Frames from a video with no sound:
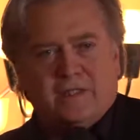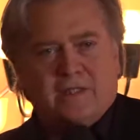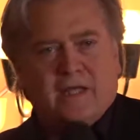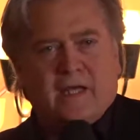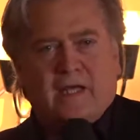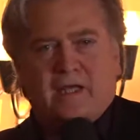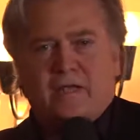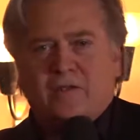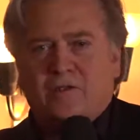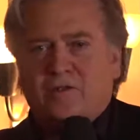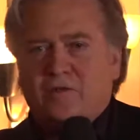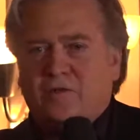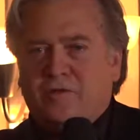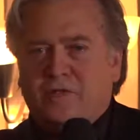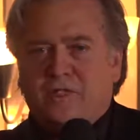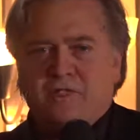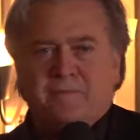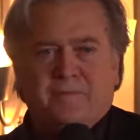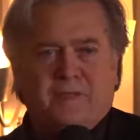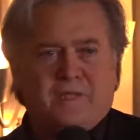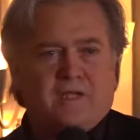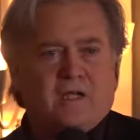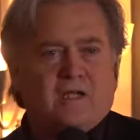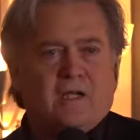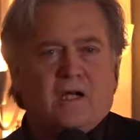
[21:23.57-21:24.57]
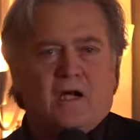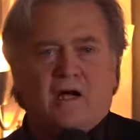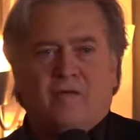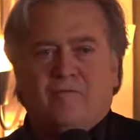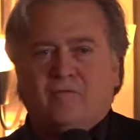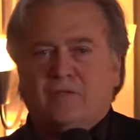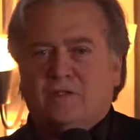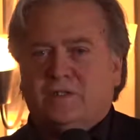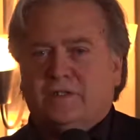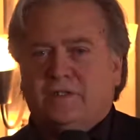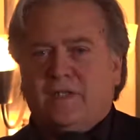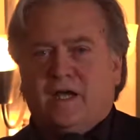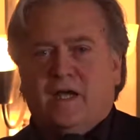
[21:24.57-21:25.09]
that and do these media
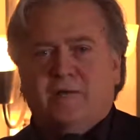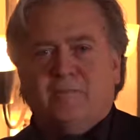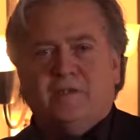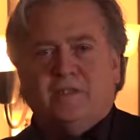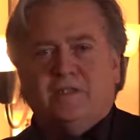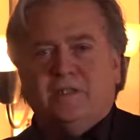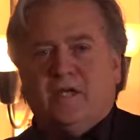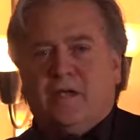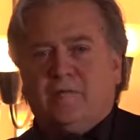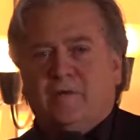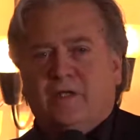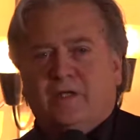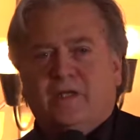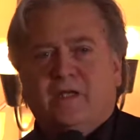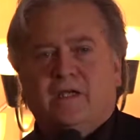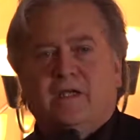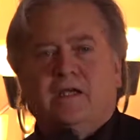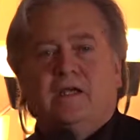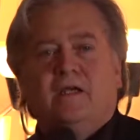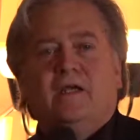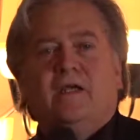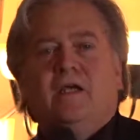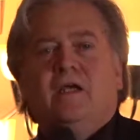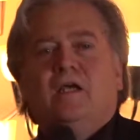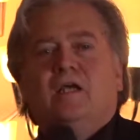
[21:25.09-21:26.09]
conferences time and time again,